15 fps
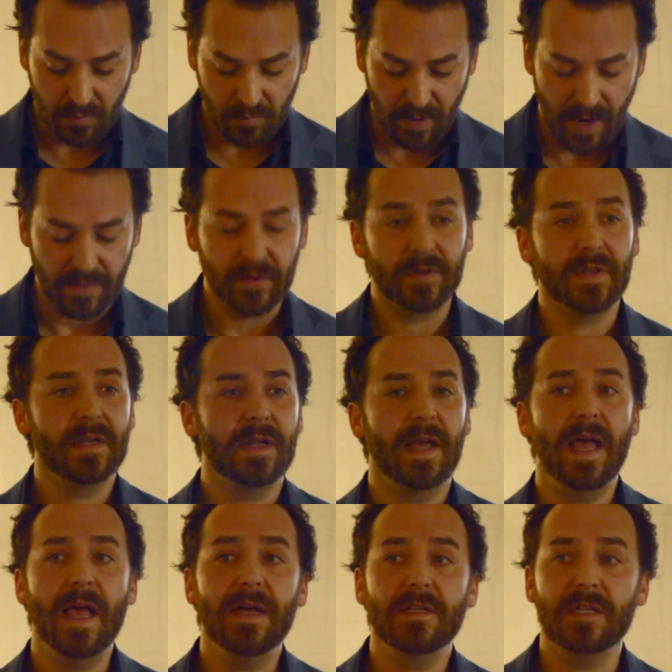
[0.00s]
rather
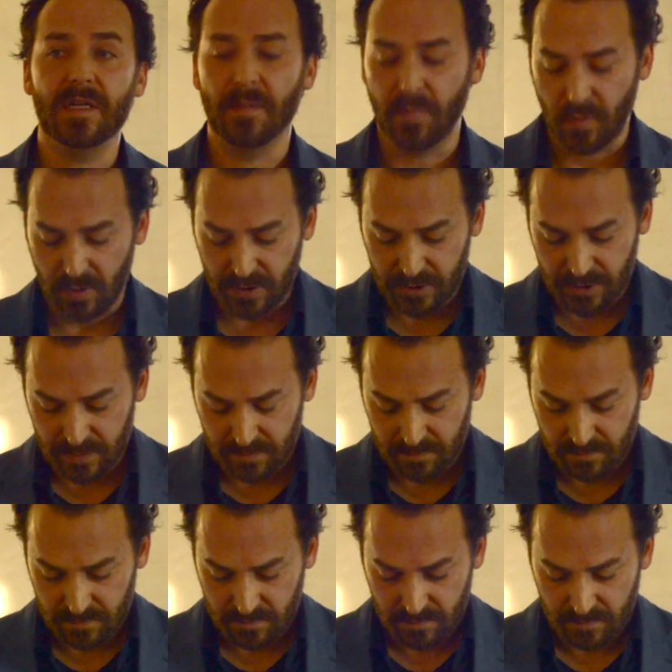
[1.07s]
than
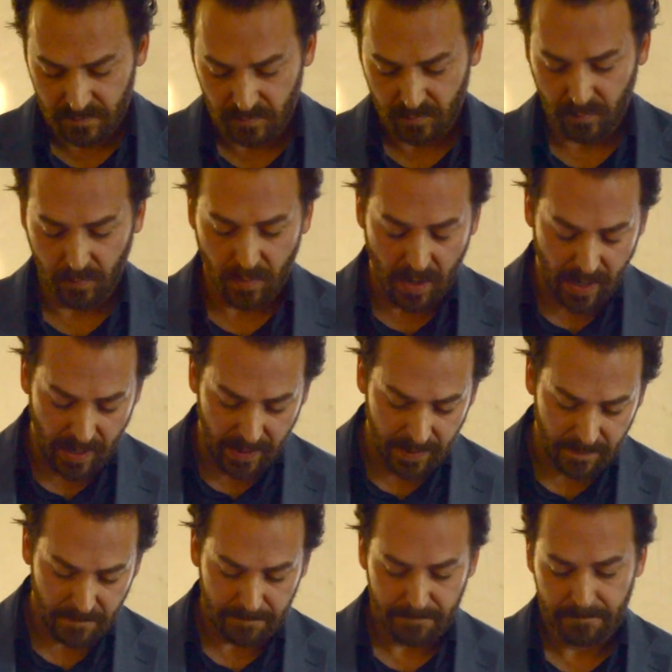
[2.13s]
anti-abortion. Why?